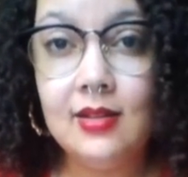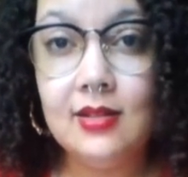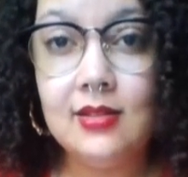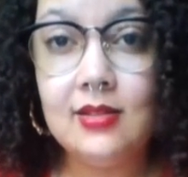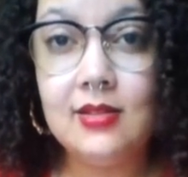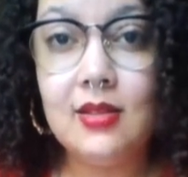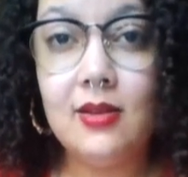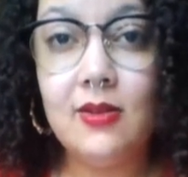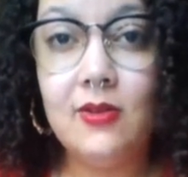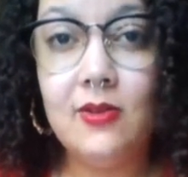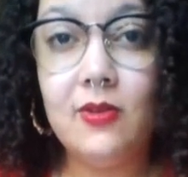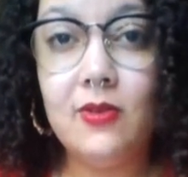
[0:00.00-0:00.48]

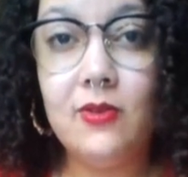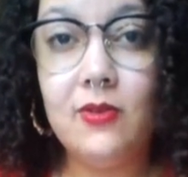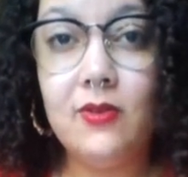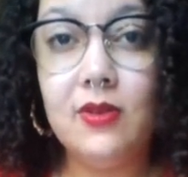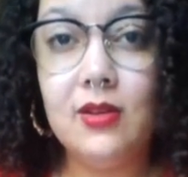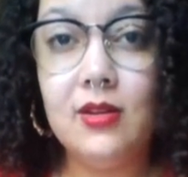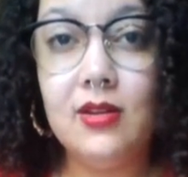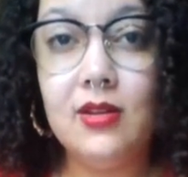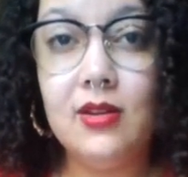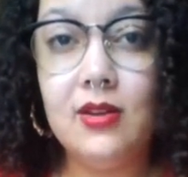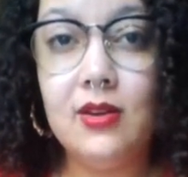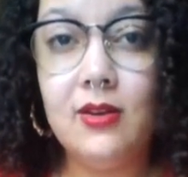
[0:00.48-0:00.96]

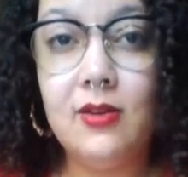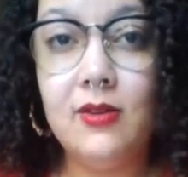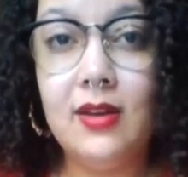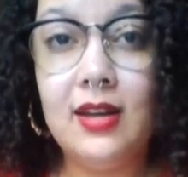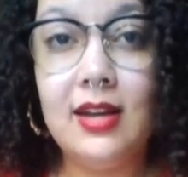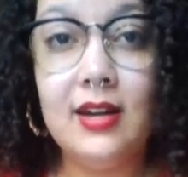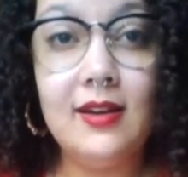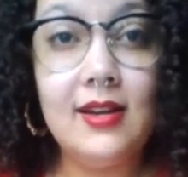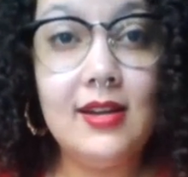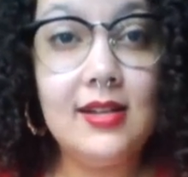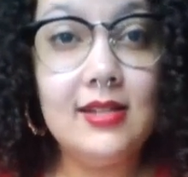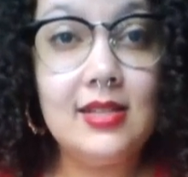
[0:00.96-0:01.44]
So, you know,
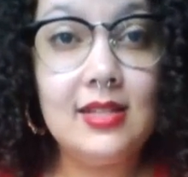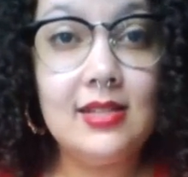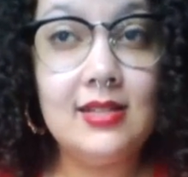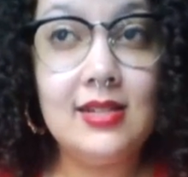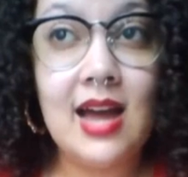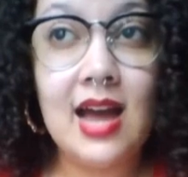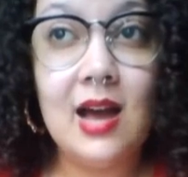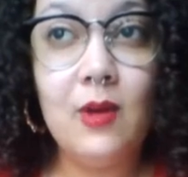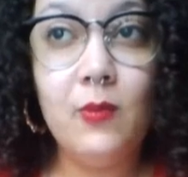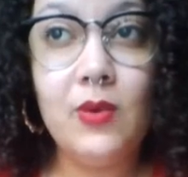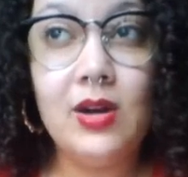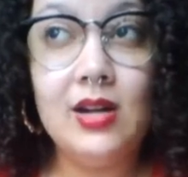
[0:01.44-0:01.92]
Aries is
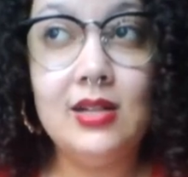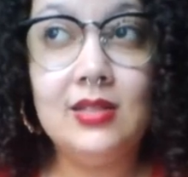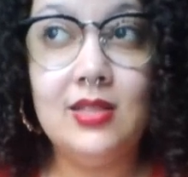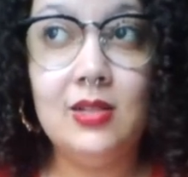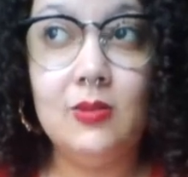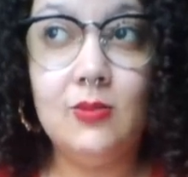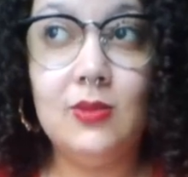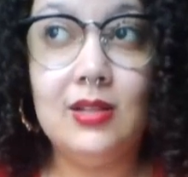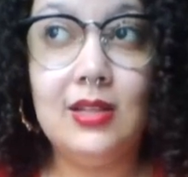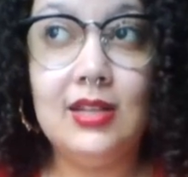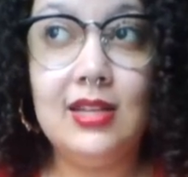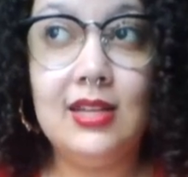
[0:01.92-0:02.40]
not one
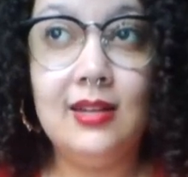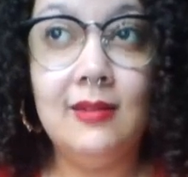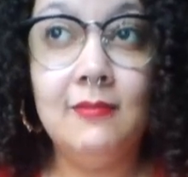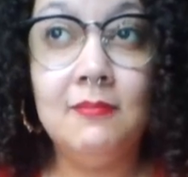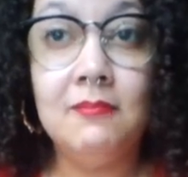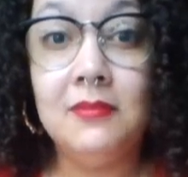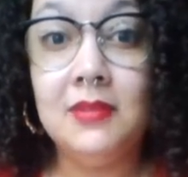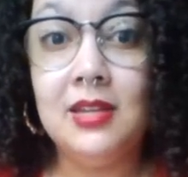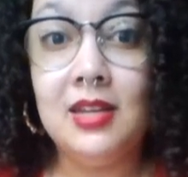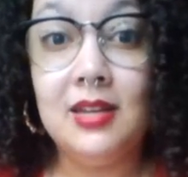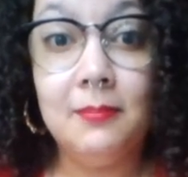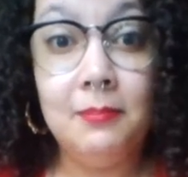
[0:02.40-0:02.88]
to really
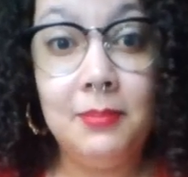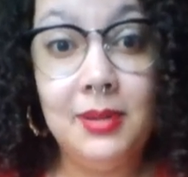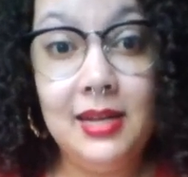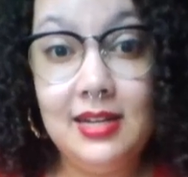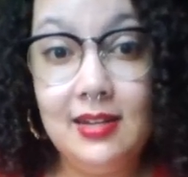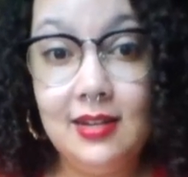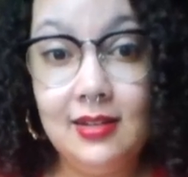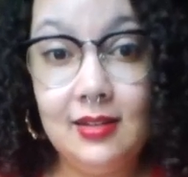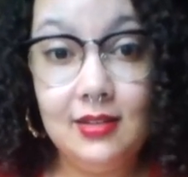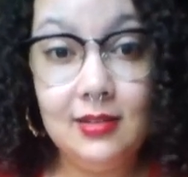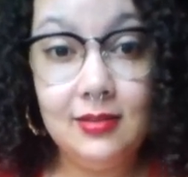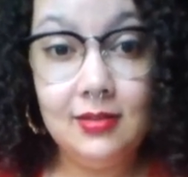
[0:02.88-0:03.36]

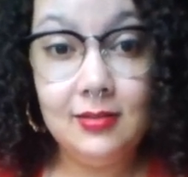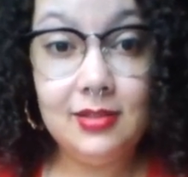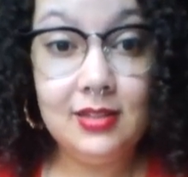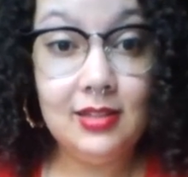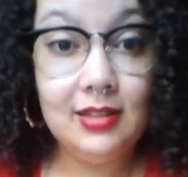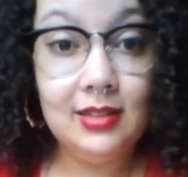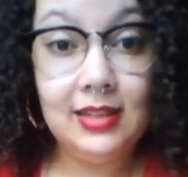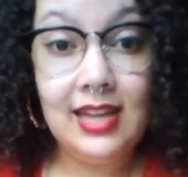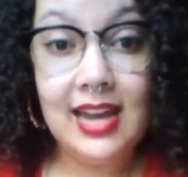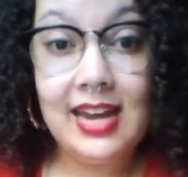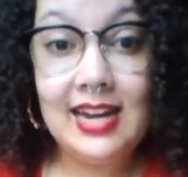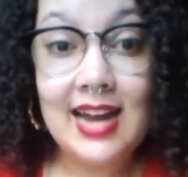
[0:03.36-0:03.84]
be
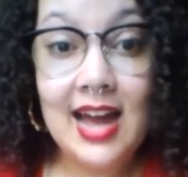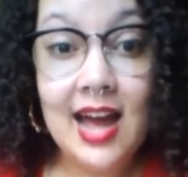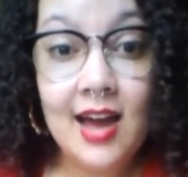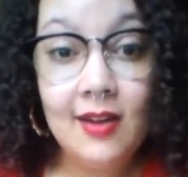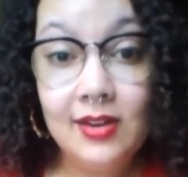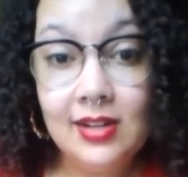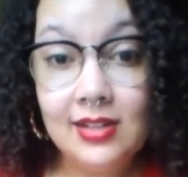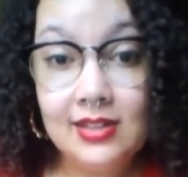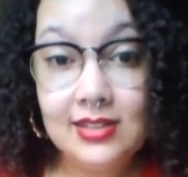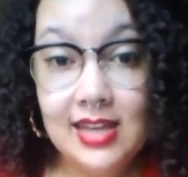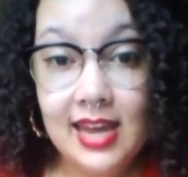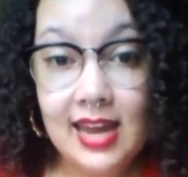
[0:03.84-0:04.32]
lay
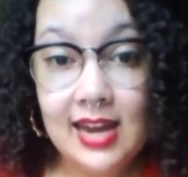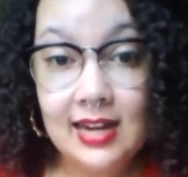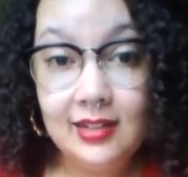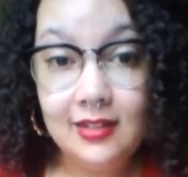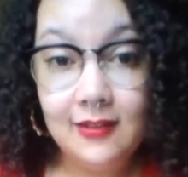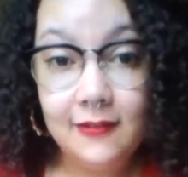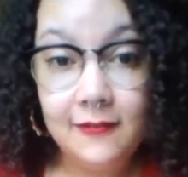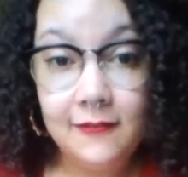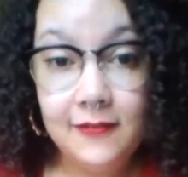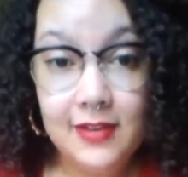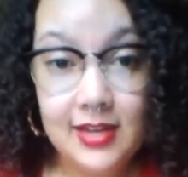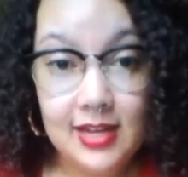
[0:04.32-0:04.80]
down and take
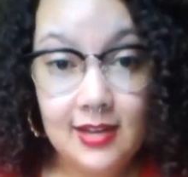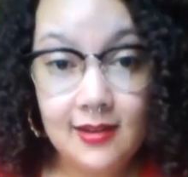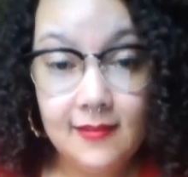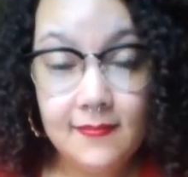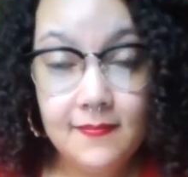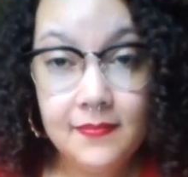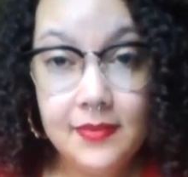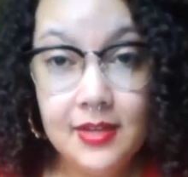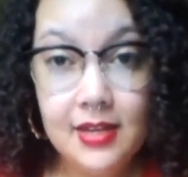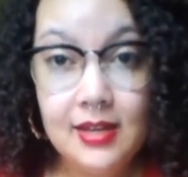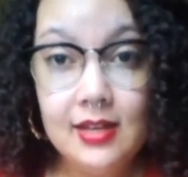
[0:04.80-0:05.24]
defeat.